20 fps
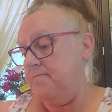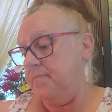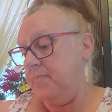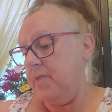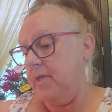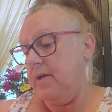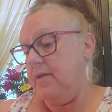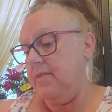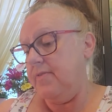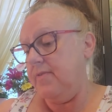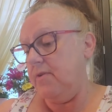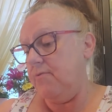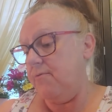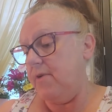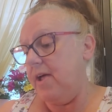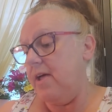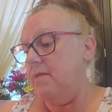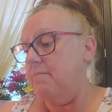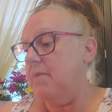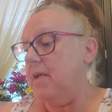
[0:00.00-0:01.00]
It's a
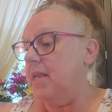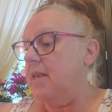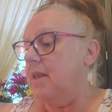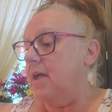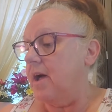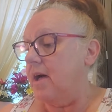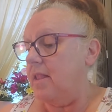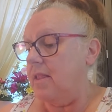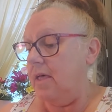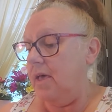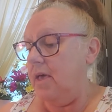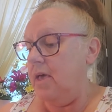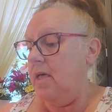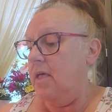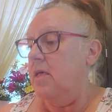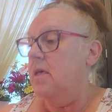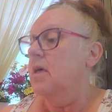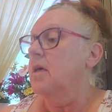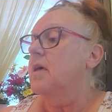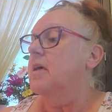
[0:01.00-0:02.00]
Rand McNally.
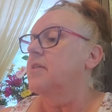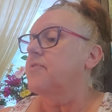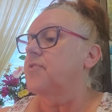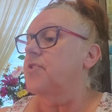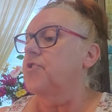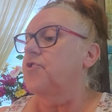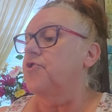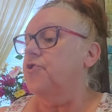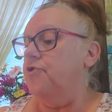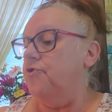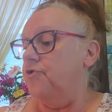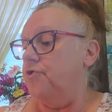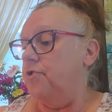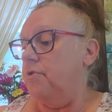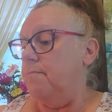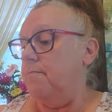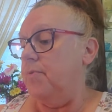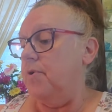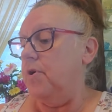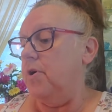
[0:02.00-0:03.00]
It's a junior
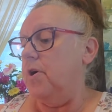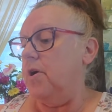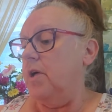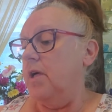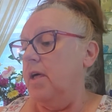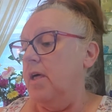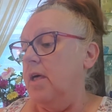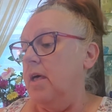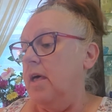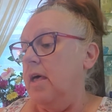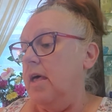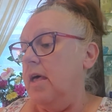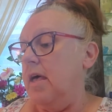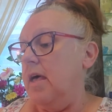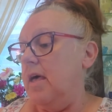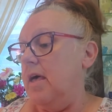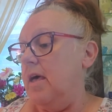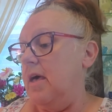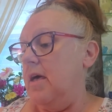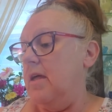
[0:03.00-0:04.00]
book,
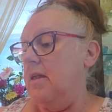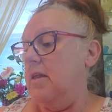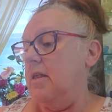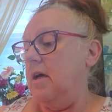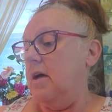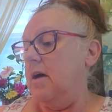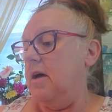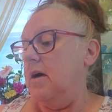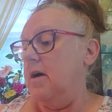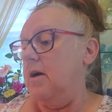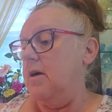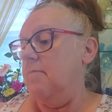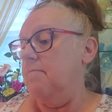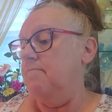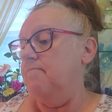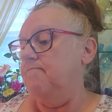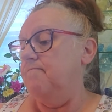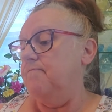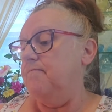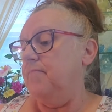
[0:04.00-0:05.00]
and I'm
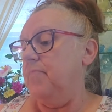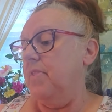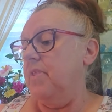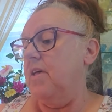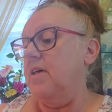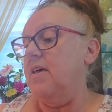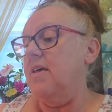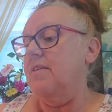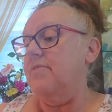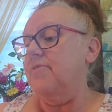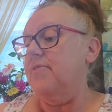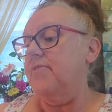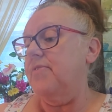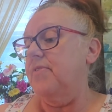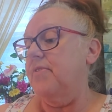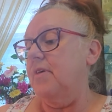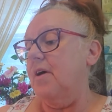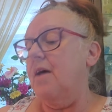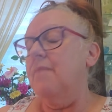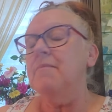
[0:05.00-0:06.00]

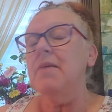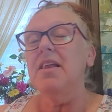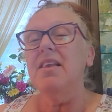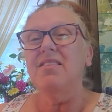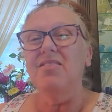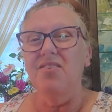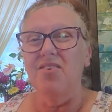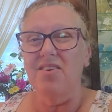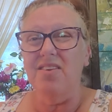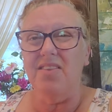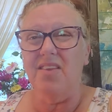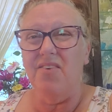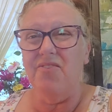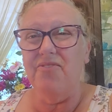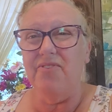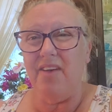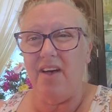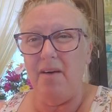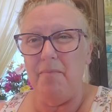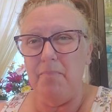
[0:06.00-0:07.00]
gonna look
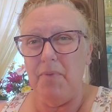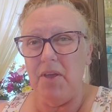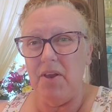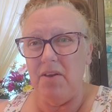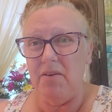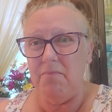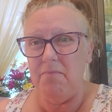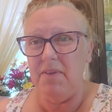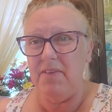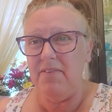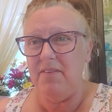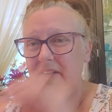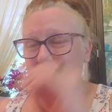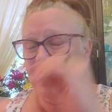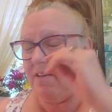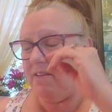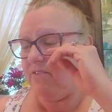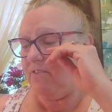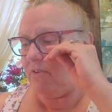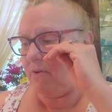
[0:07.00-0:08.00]
those up. You know, Misty
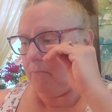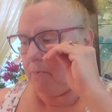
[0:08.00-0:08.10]
has trouble